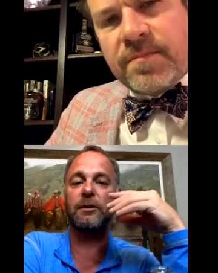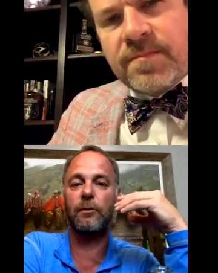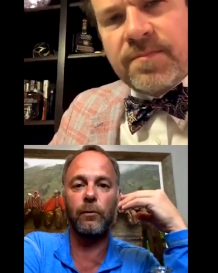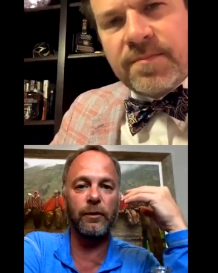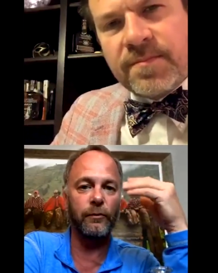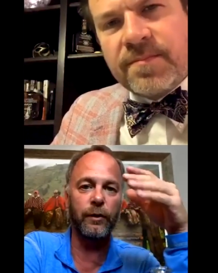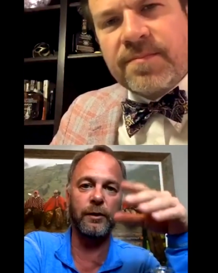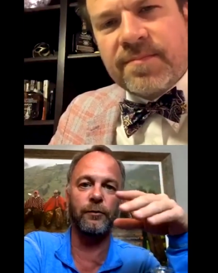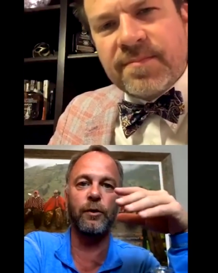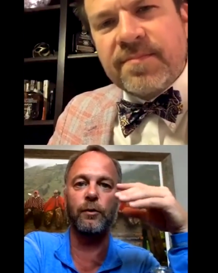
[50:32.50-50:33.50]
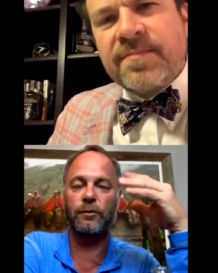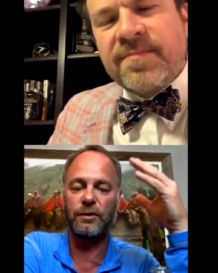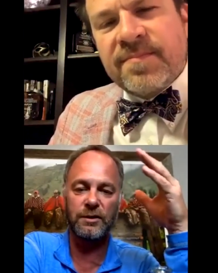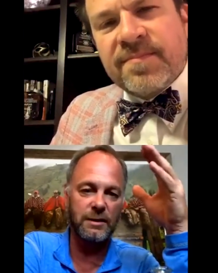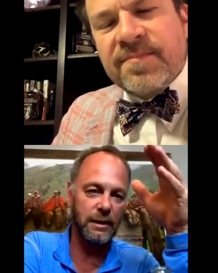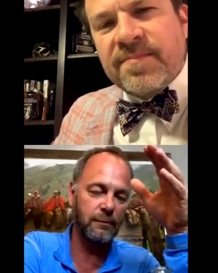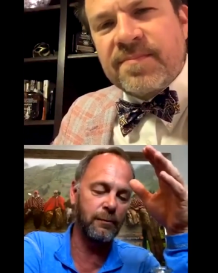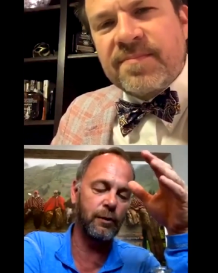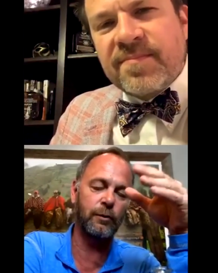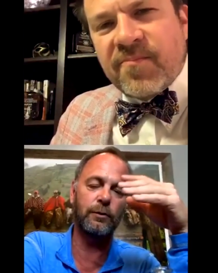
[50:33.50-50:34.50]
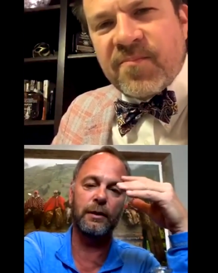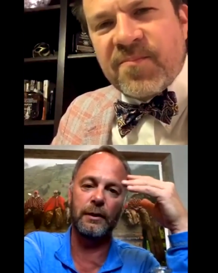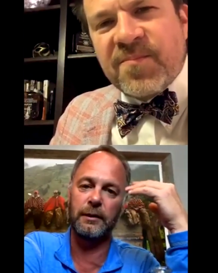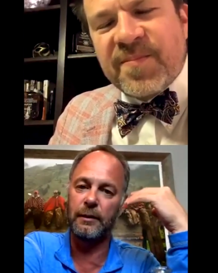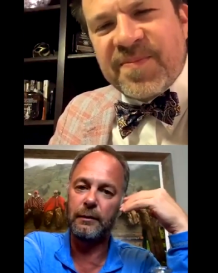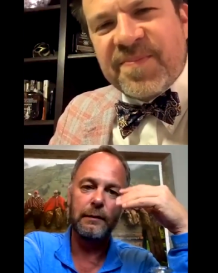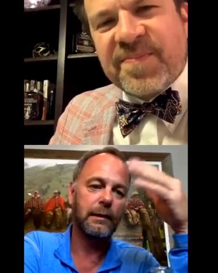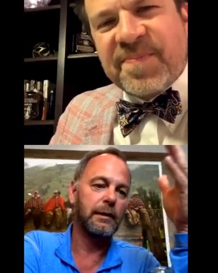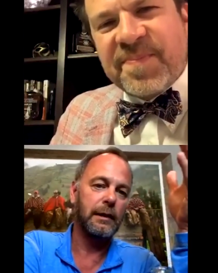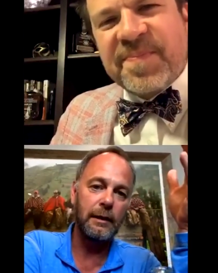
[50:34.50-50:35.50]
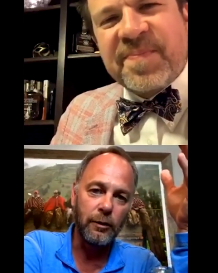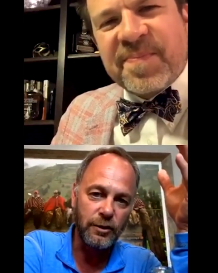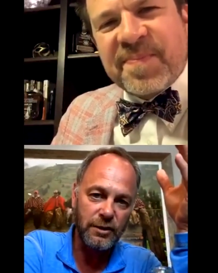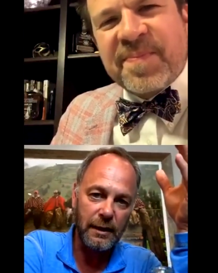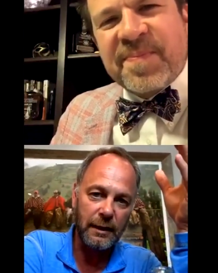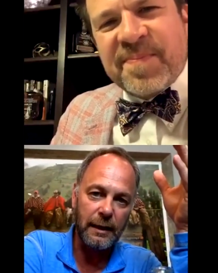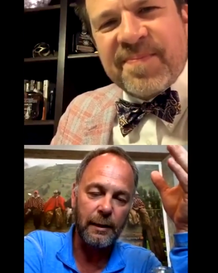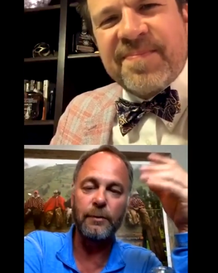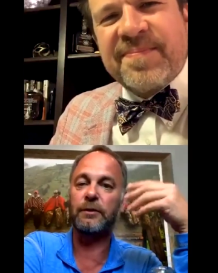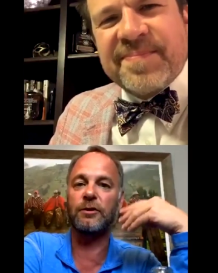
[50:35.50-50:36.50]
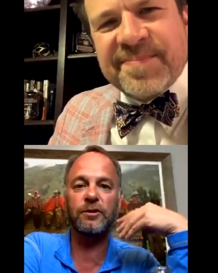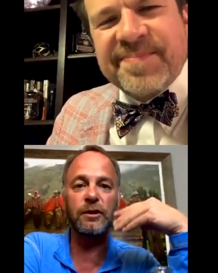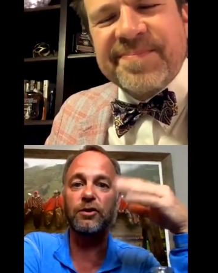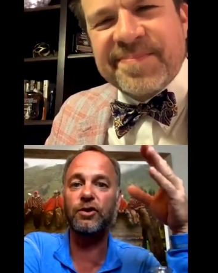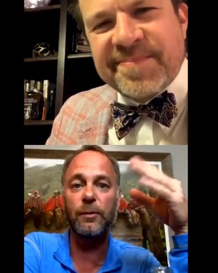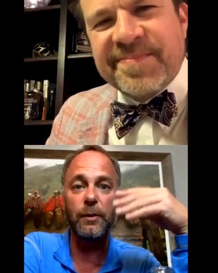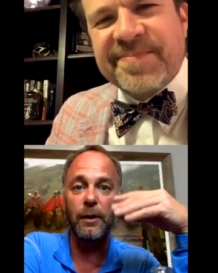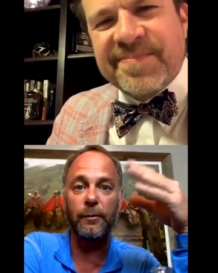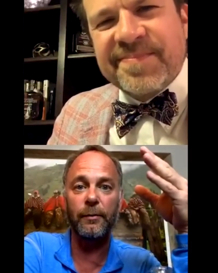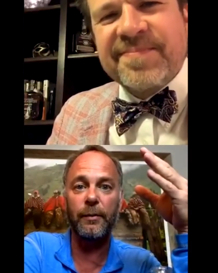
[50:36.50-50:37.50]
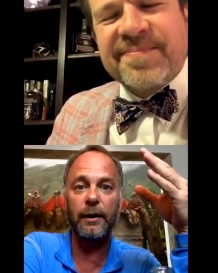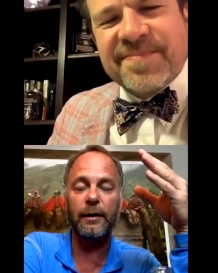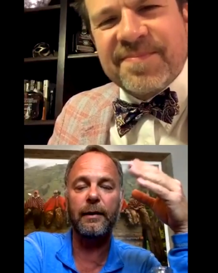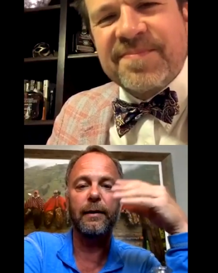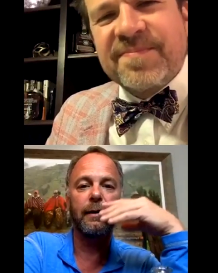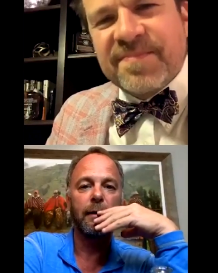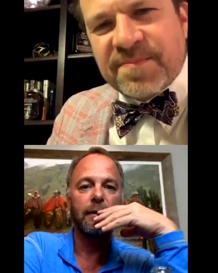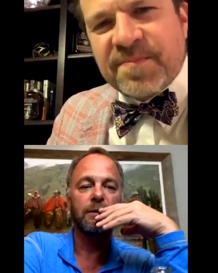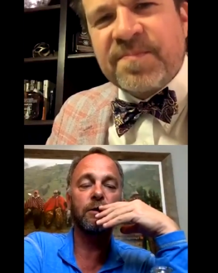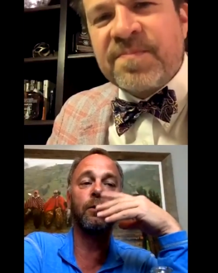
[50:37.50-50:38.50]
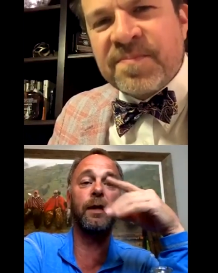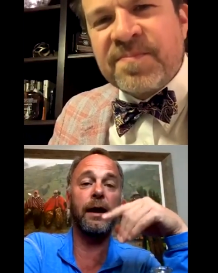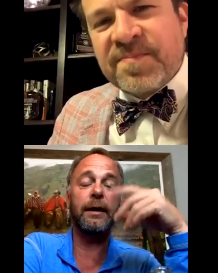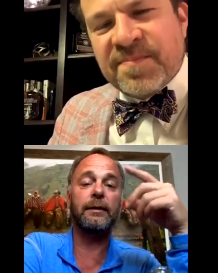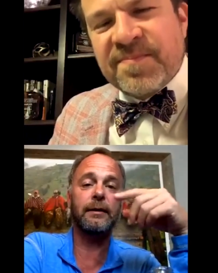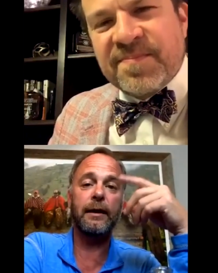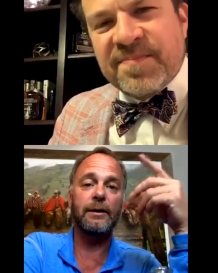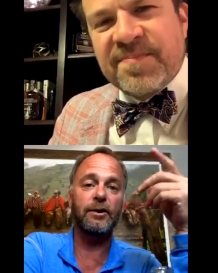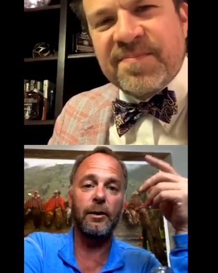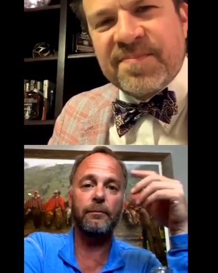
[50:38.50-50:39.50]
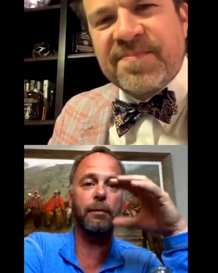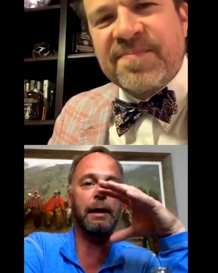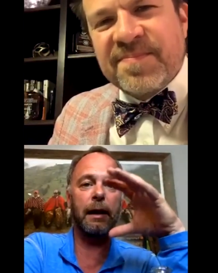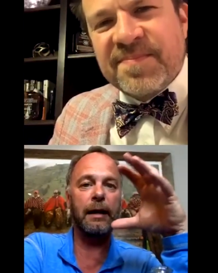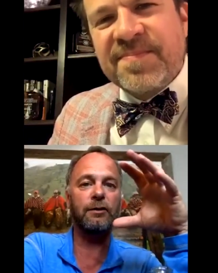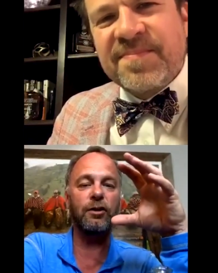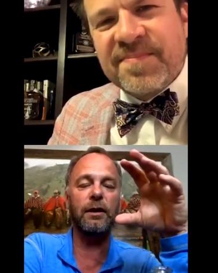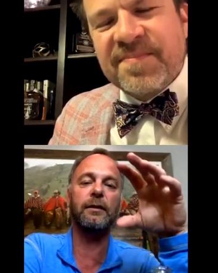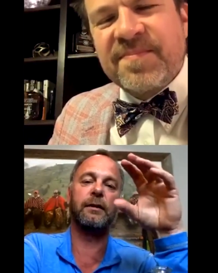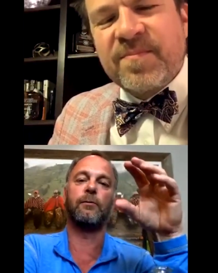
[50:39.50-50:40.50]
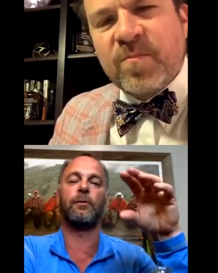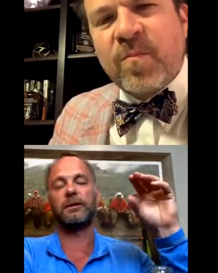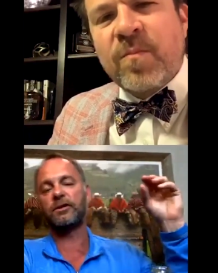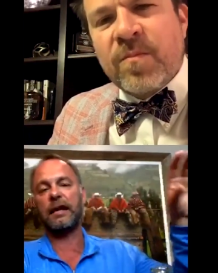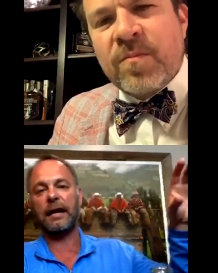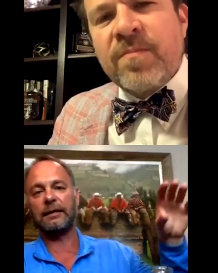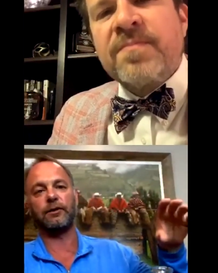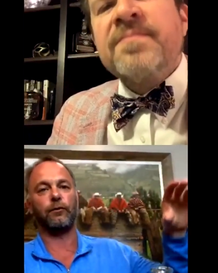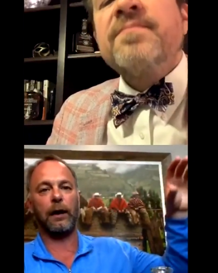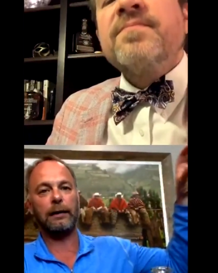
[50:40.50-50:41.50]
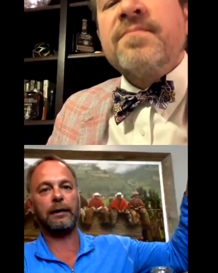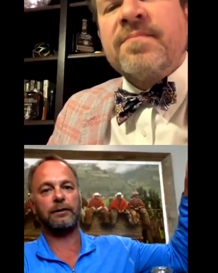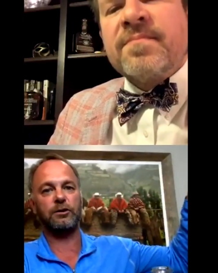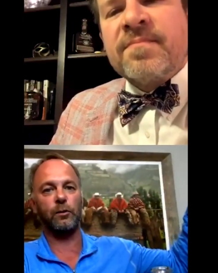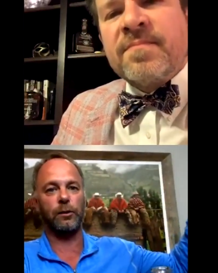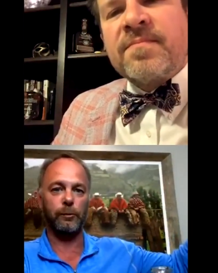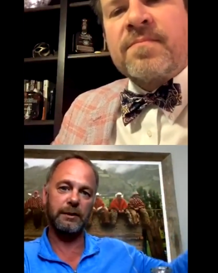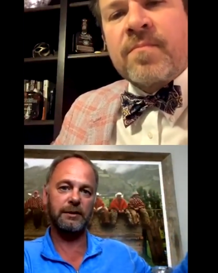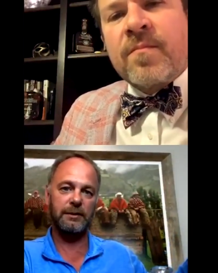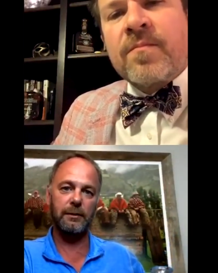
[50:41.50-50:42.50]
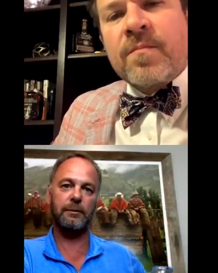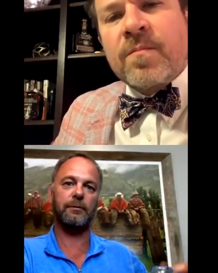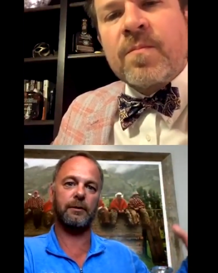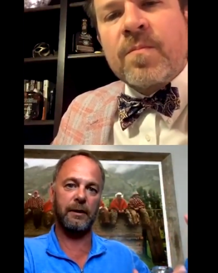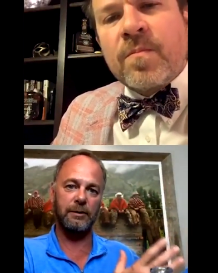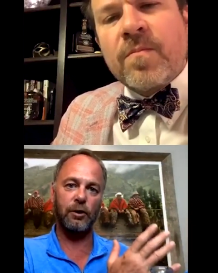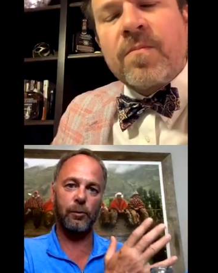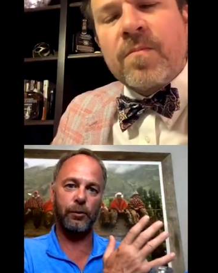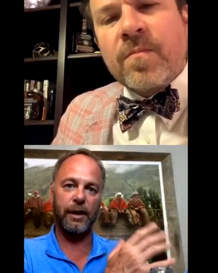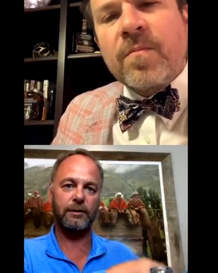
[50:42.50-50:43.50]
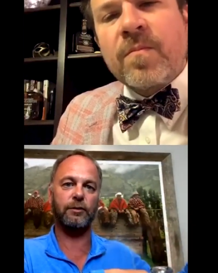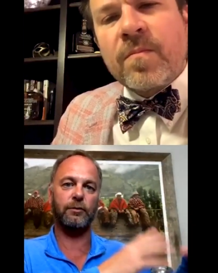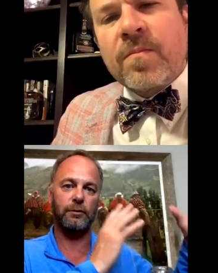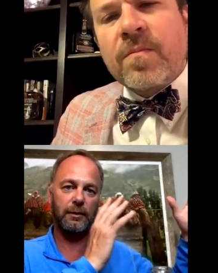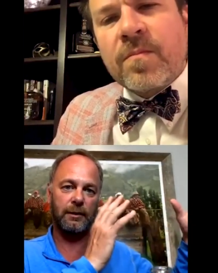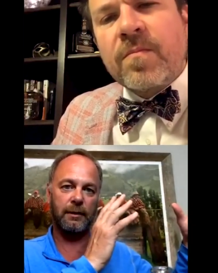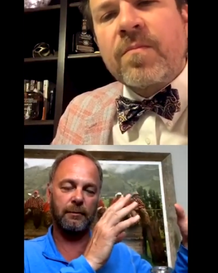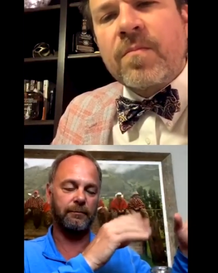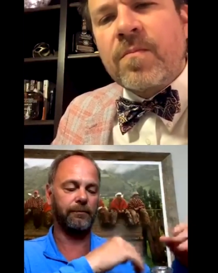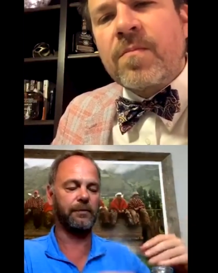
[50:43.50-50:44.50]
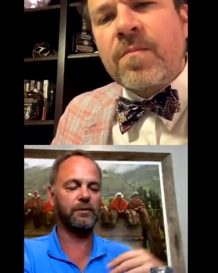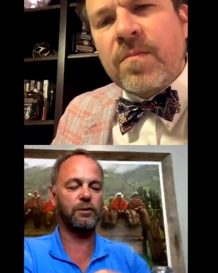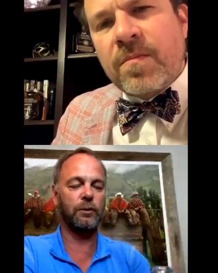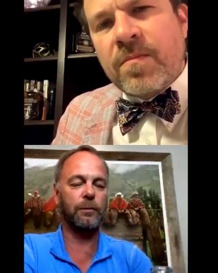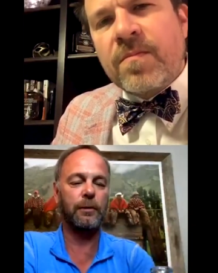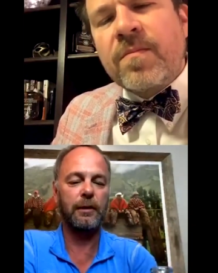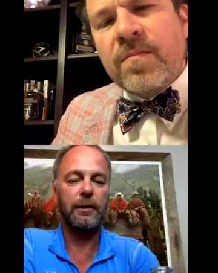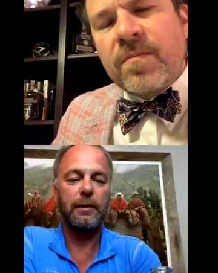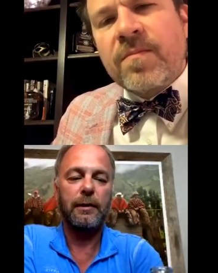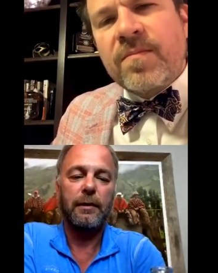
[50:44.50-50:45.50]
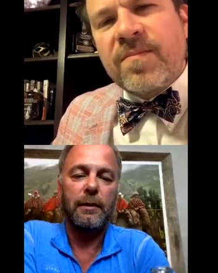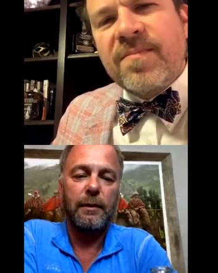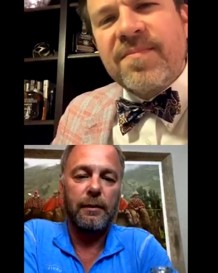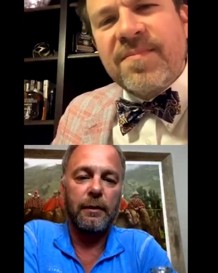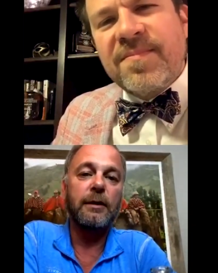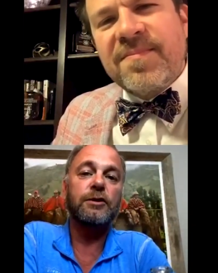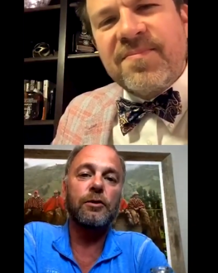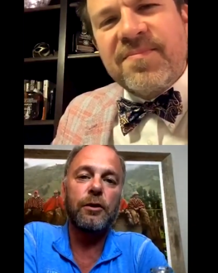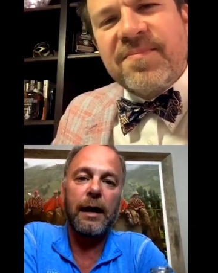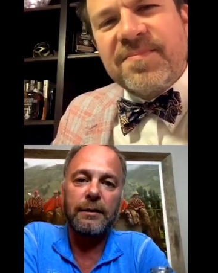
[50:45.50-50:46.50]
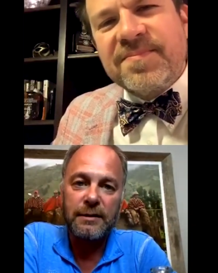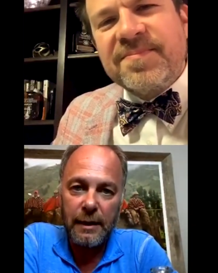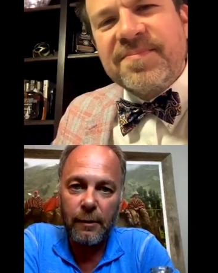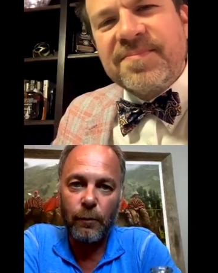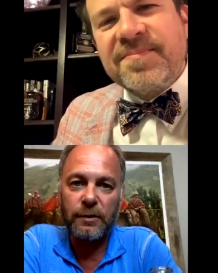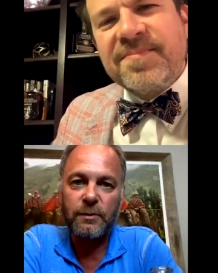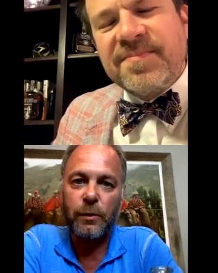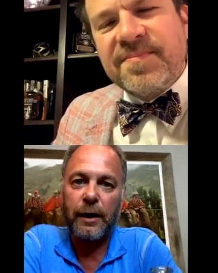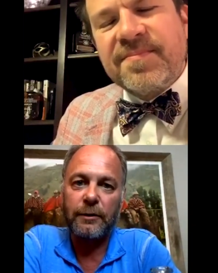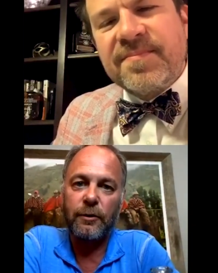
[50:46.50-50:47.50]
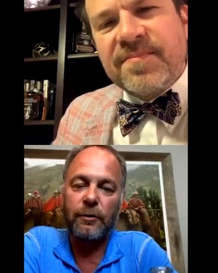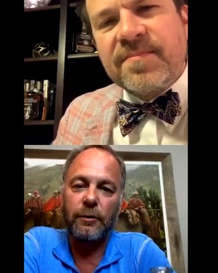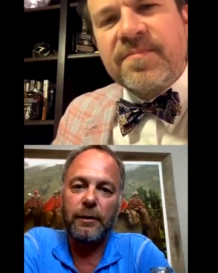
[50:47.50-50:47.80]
Speaker 1: when the railroad and steamboat and interstate happened just to ship it up and back. So they had to catch up by aging it, and then let's age it right next to where we distill it. That's all practical. So let's look outside what's practical,